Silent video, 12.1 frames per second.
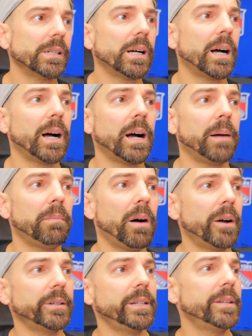um,
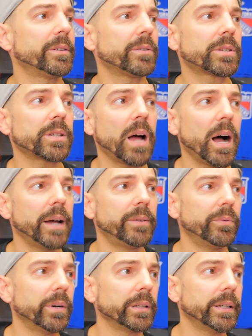on either side,
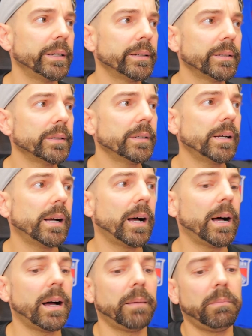really.
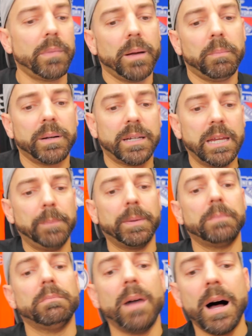Um, but keep
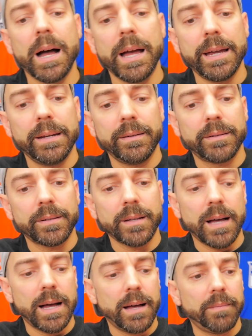in mind
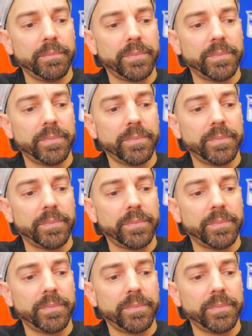um,